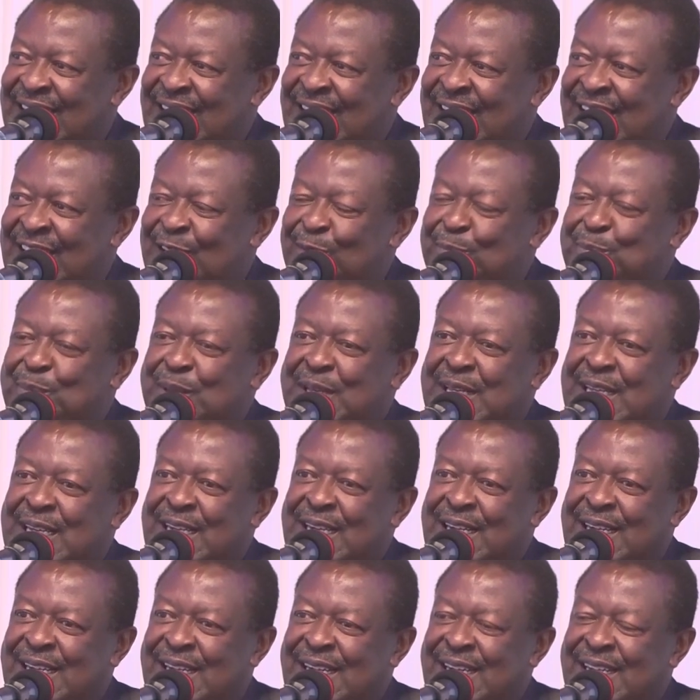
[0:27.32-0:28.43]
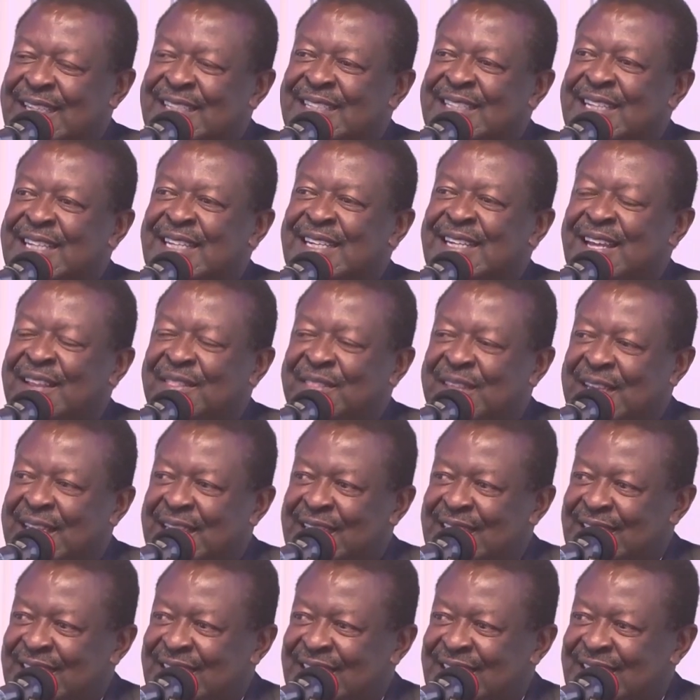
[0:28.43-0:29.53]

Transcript: and appear and say nothing